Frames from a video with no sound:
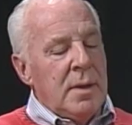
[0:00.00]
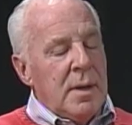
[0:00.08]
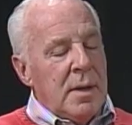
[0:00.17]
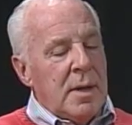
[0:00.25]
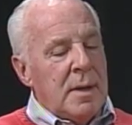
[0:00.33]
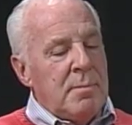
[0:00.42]

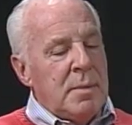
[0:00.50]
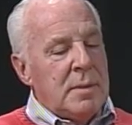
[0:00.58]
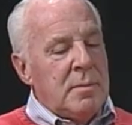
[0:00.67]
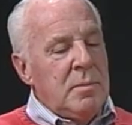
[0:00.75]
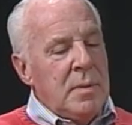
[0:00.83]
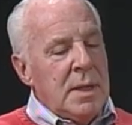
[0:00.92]

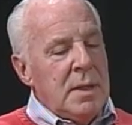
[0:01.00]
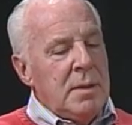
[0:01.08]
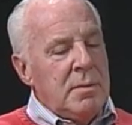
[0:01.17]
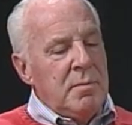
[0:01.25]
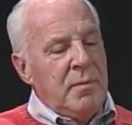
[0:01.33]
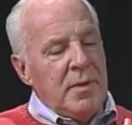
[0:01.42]
but
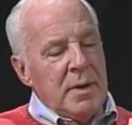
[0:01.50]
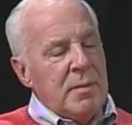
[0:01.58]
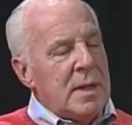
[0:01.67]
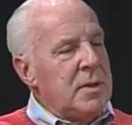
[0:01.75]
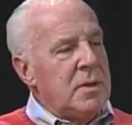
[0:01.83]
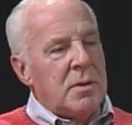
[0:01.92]
getting
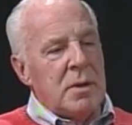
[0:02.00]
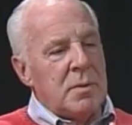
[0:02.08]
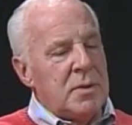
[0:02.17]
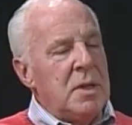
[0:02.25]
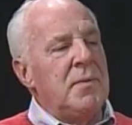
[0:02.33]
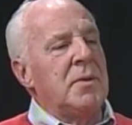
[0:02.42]
fundraising going
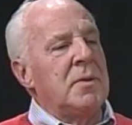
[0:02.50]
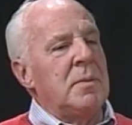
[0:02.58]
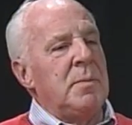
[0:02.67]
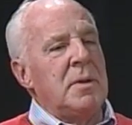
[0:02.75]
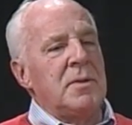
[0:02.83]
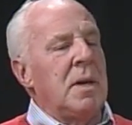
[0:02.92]
was
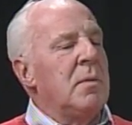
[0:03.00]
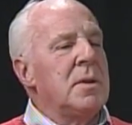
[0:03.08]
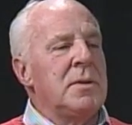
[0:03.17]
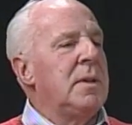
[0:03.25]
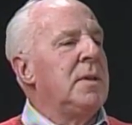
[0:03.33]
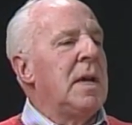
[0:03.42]
difficult because I
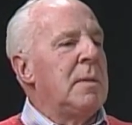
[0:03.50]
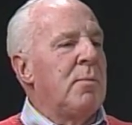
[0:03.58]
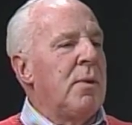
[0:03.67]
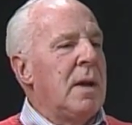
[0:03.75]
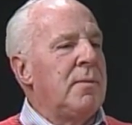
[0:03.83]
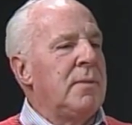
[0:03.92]
wasn't a
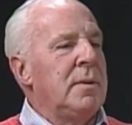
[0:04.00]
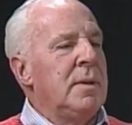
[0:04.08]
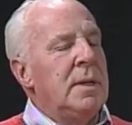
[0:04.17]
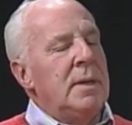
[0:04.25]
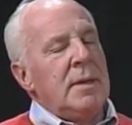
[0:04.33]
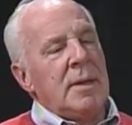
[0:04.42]
nonprofit
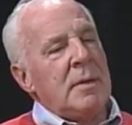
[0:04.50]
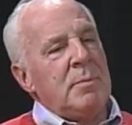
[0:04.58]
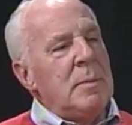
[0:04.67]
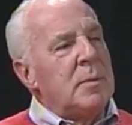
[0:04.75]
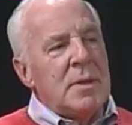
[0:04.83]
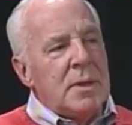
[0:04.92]
and
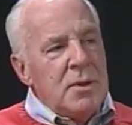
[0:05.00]
people didn't